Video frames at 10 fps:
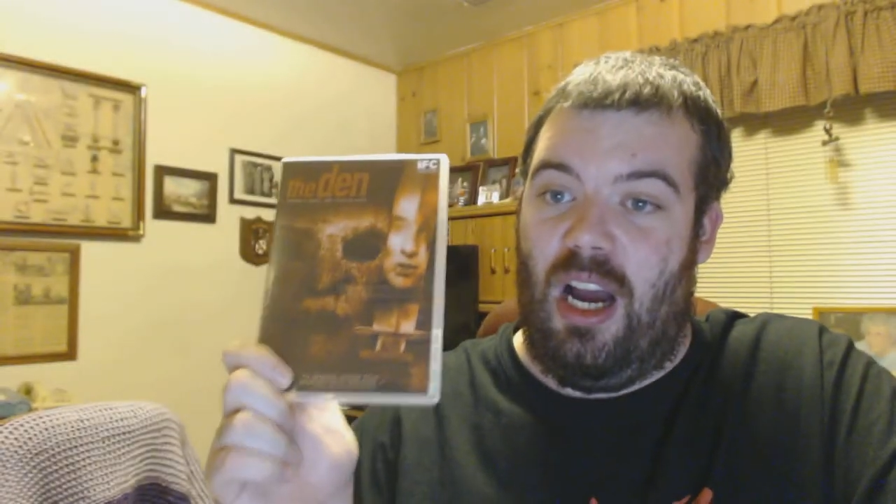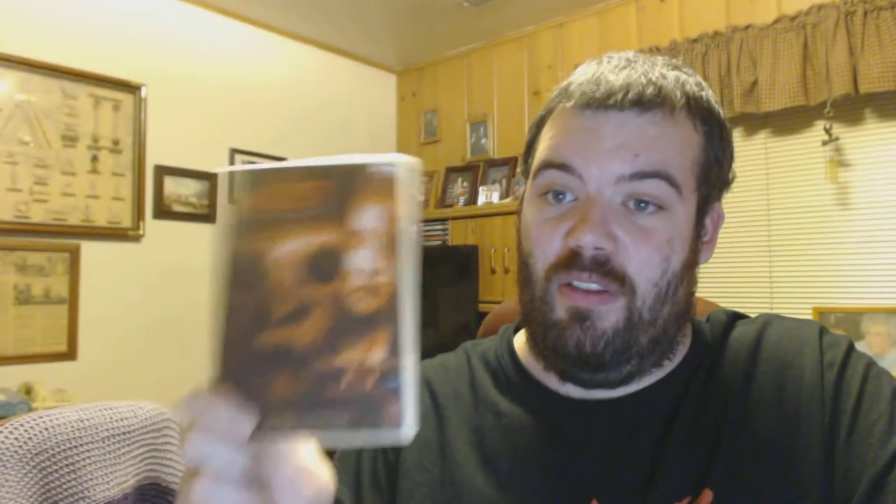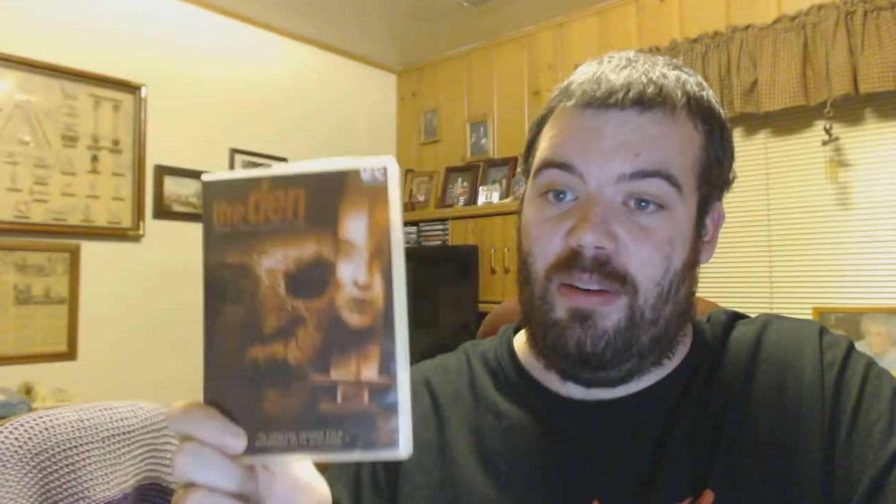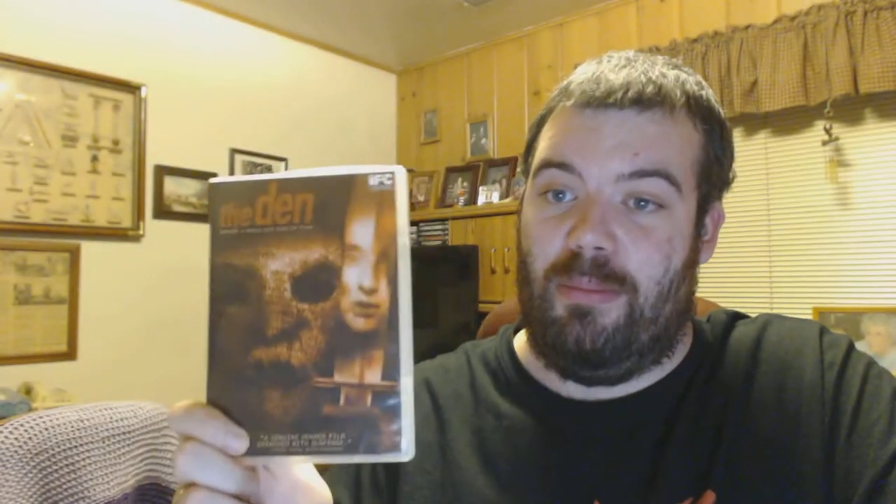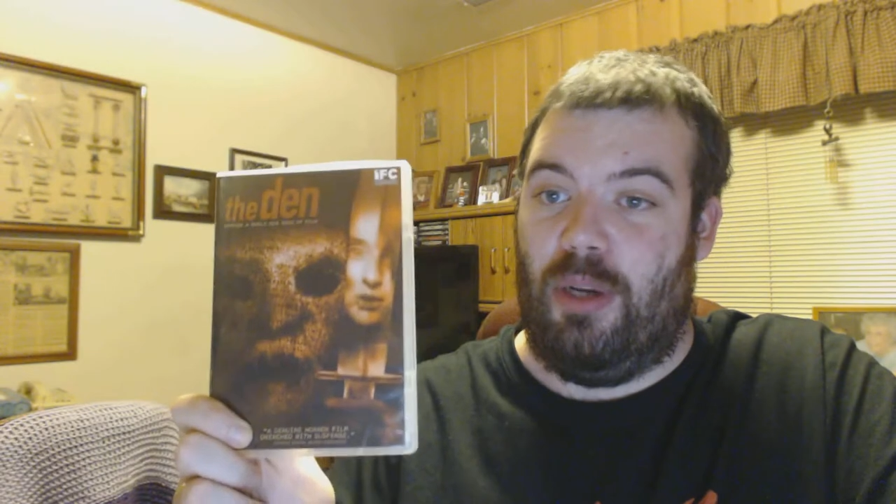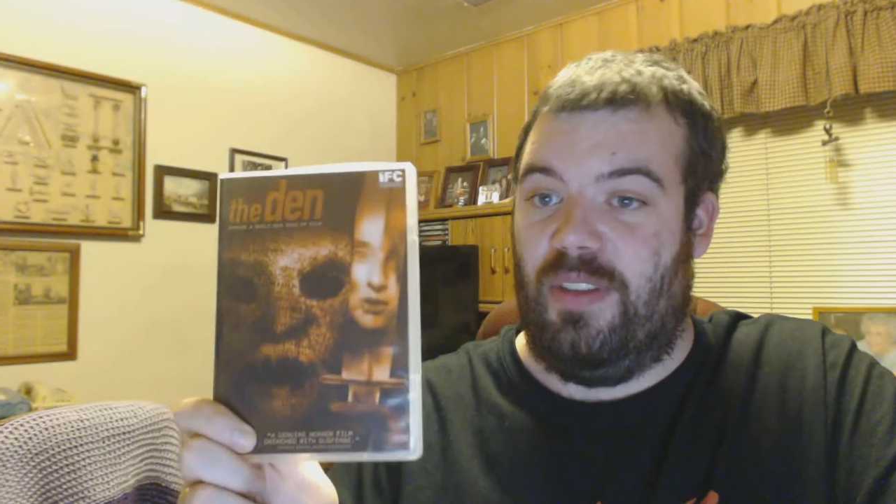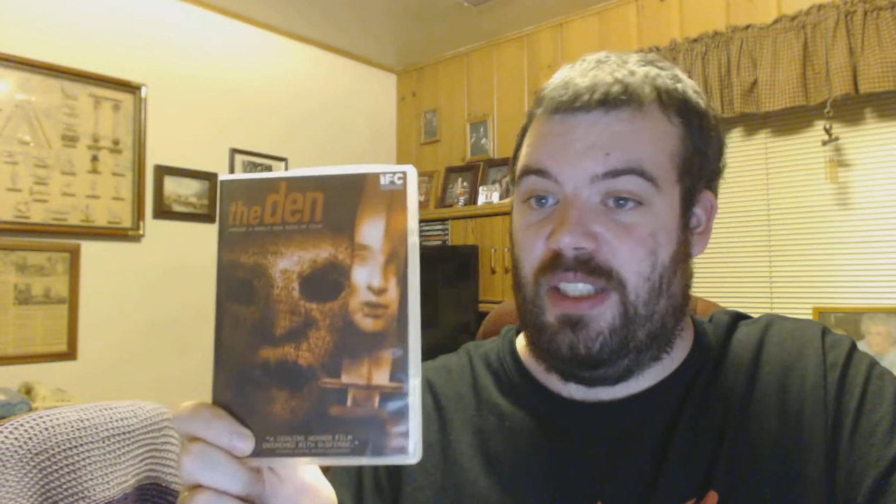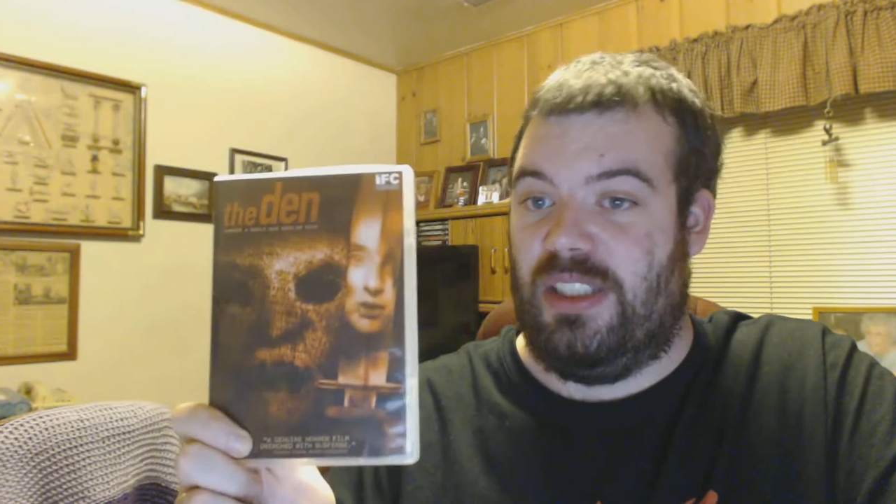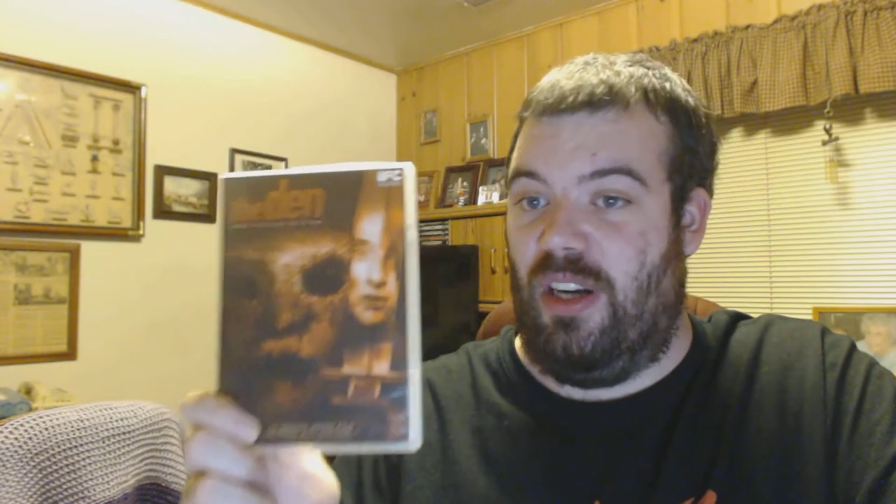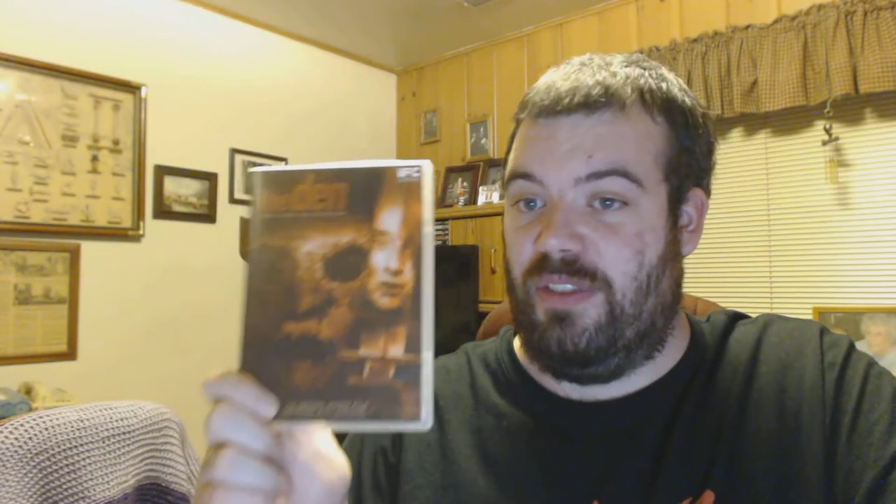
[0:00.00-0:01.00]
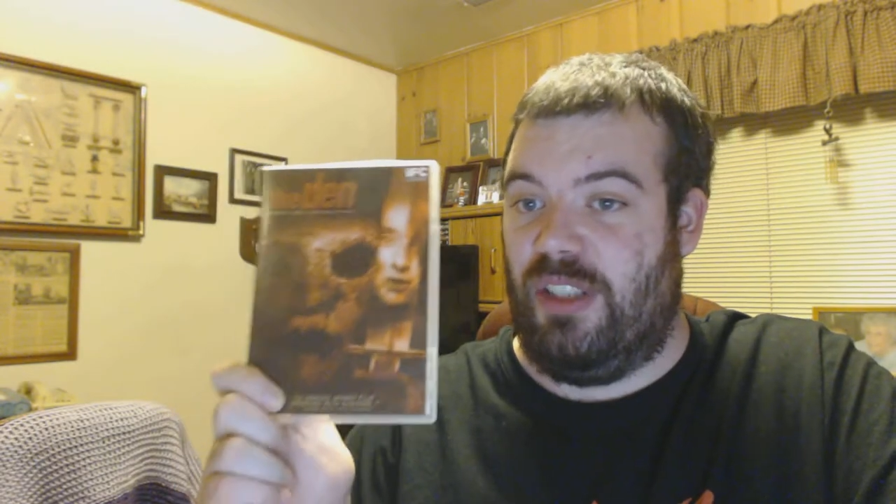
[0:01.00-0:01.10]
horror movies of